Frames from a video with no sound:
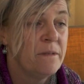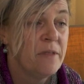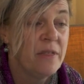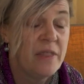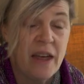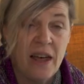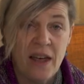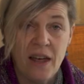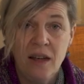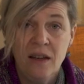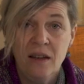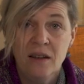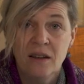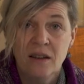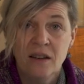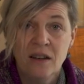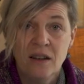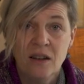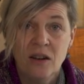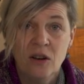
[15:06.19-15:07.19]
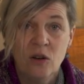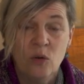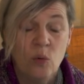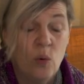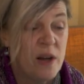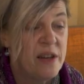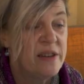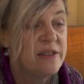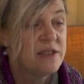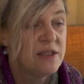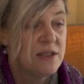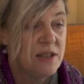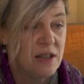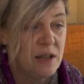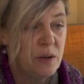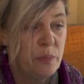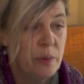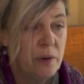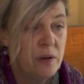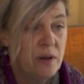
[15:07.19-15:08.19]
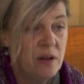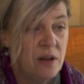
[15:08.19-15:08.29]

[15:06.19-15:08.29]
There waist deep